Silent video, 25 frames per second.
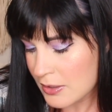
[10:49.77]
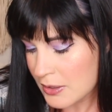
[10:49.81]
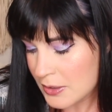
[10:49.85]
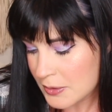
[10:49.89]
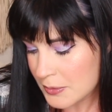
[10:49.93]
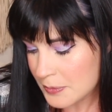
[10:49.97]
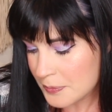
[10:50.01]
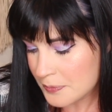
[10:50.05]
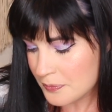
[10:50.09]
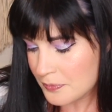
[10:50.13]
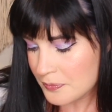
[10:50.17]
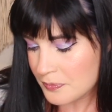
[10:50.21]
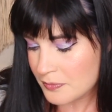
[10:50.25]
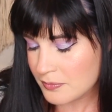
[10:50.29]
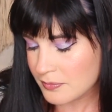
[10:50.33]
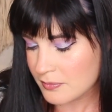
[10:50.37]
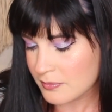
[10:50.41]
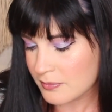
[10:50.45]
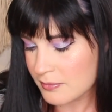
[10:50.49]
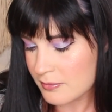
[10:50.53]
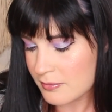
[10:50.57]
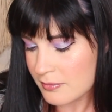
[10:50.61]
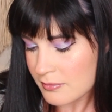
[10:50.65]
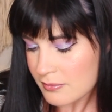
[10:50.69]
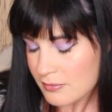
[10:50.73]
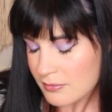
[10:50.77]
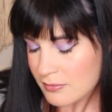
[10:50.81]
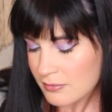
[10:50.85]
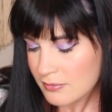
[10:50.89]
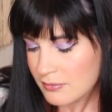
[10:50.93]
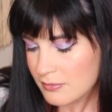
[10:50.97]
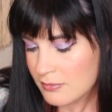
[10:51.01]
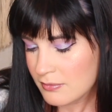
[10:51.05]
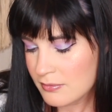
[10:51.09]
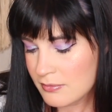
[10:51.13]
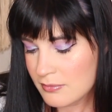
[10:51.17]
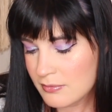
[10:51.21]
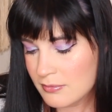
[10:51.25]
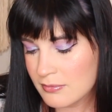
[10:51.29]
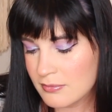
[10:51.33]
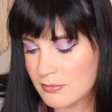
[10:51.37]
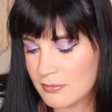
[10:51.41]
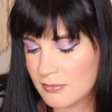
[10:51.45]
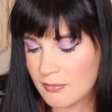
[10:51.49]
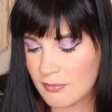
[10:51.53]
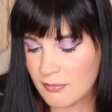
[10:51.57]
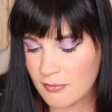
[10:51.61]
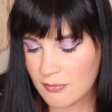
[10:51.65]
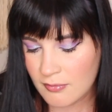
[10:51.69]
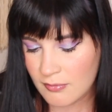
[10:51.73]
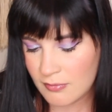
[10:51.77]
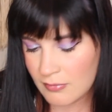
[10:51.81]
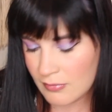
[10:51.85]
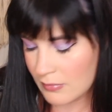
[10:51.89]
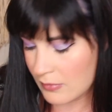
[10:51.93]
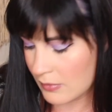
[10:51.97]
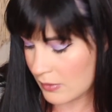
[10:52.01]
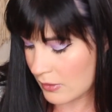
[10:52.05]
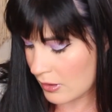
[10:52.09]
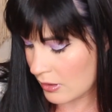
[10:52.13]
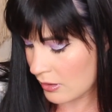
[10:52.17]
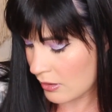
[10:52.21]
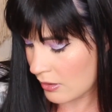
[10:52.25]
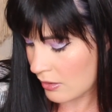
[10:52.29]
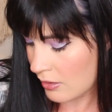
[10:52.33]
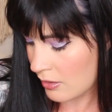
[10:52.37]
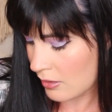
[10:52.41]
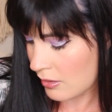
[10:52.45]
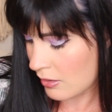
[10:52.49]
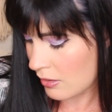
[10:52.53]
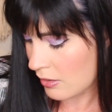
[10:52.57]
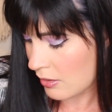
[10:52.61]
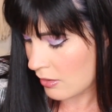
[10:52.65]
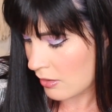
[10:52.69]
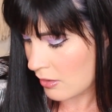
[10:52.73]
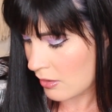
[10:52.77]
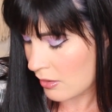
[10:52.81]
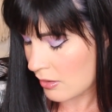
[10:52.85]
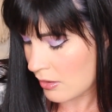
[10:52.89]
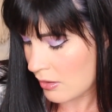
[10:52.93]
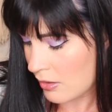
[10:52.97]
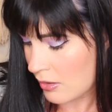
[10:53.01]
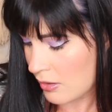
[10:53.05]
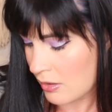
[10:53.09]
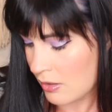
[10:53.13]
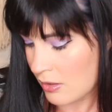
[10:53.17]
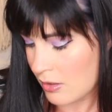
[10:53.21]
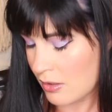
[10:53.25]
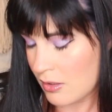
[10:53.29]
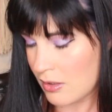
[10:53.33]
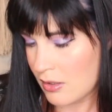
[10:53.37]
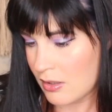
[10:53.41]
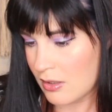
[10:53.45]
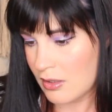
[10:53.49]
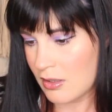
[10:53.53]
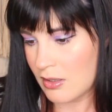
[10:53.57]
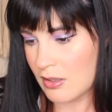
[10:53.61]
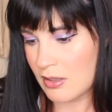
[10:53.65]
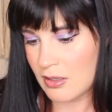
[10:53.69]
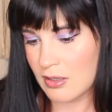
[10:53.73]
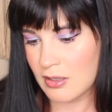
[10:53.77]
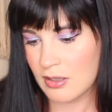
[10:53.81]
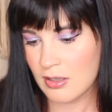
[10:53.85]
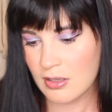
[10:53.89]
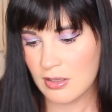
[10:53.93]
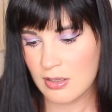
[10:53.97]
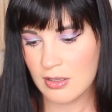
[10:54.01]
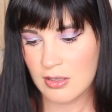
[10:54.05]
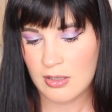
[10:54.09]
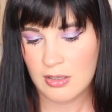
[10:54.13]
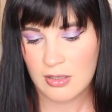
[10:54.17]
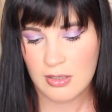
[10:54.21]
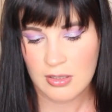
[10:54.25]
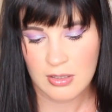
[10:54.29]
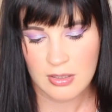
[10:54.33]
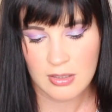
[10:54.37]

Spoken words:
(no one is talking)